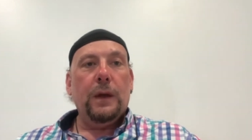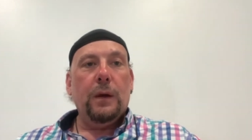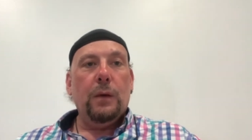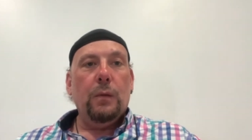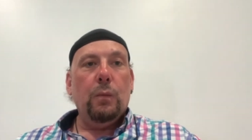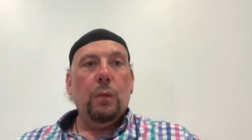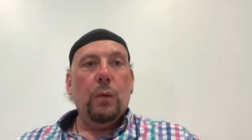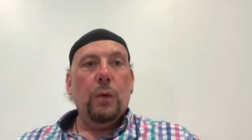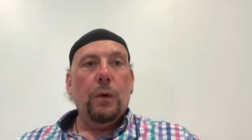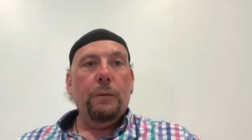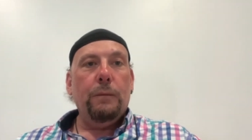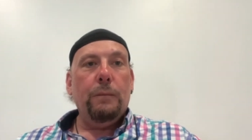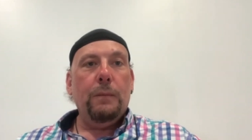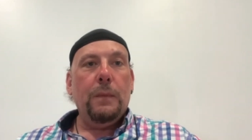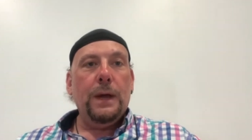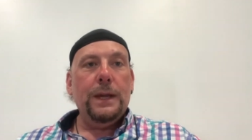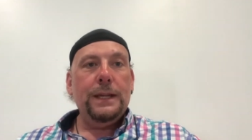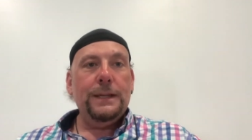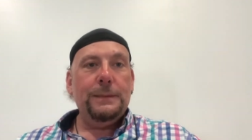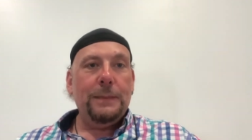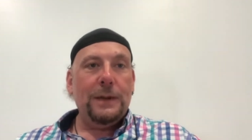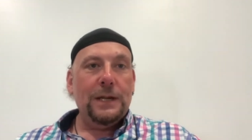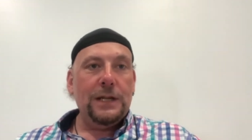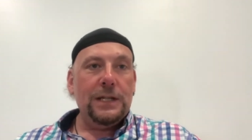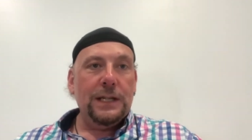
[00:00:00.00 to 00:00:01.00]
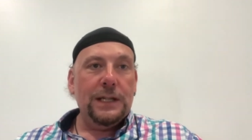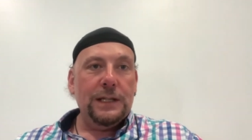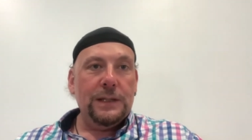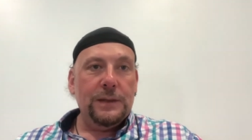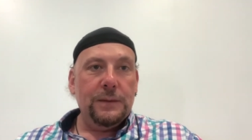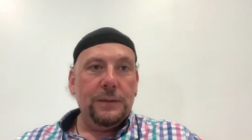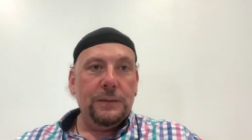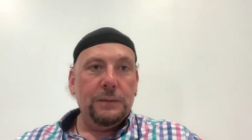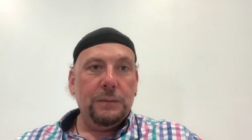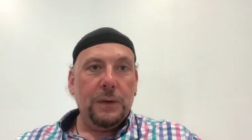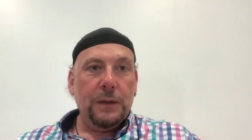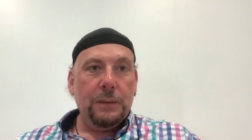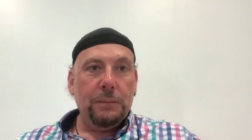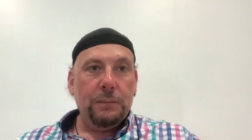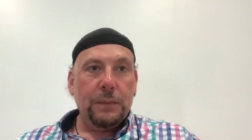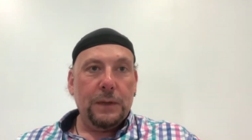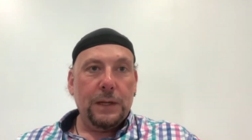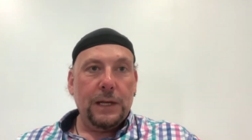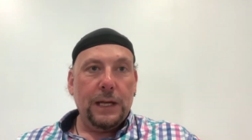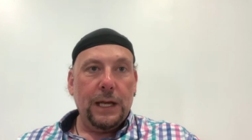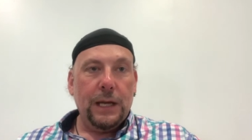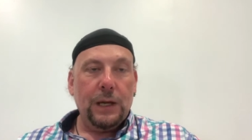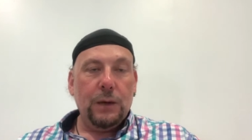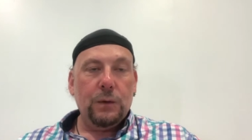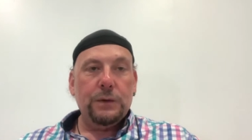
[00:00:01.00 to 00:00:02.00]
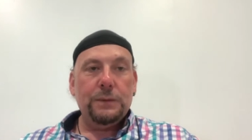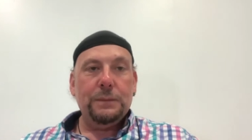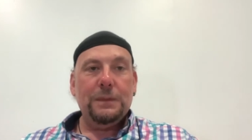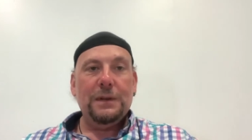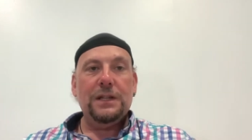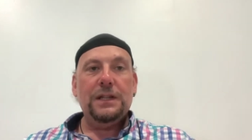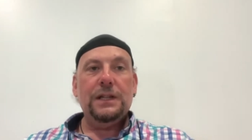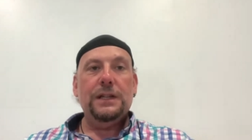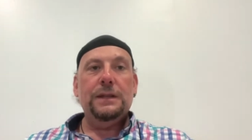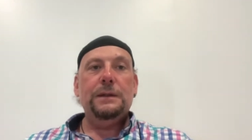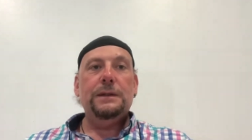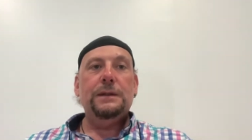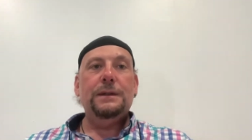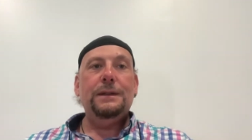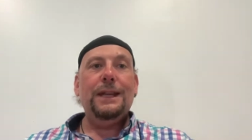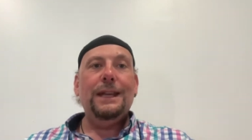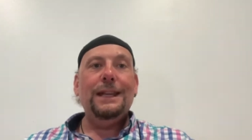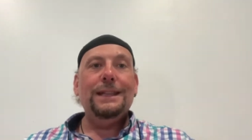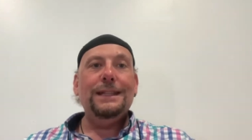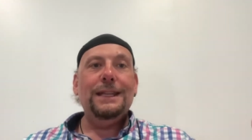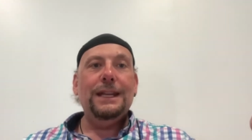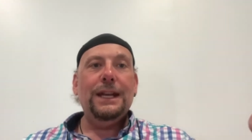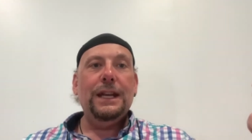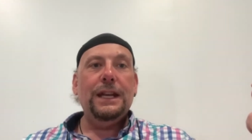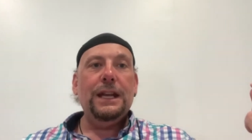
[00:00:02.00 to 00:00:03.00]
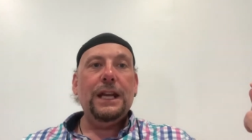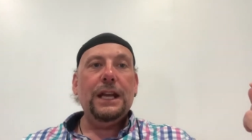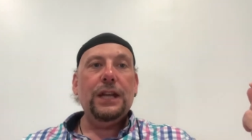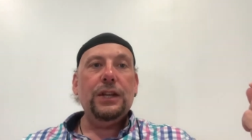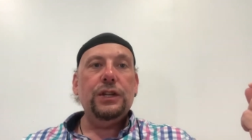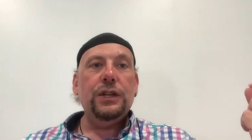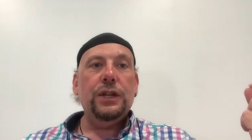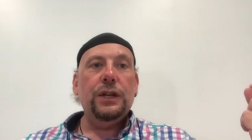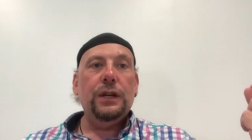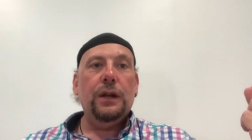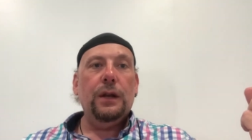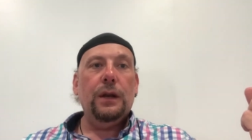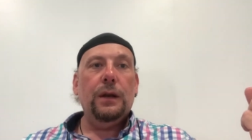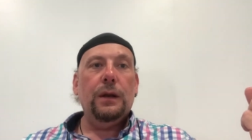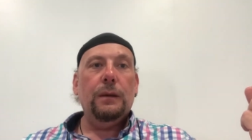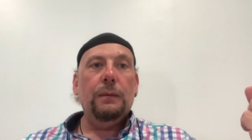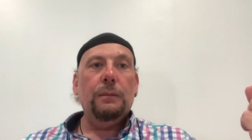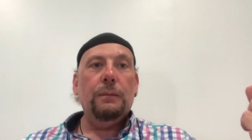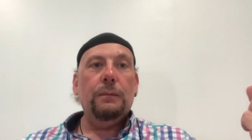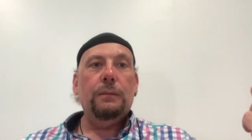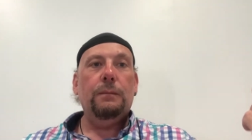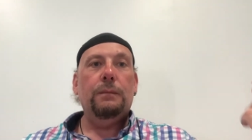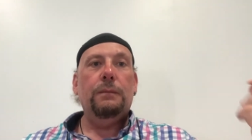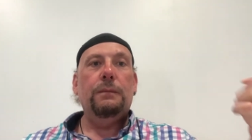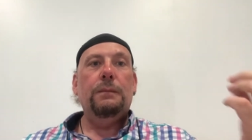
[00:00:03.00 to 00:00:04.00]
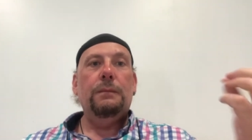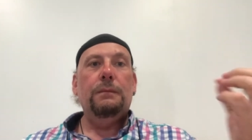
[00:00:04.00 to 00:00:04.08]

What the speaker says: One of my specialisms, my clinical specialisms, is in addiction, and I'm,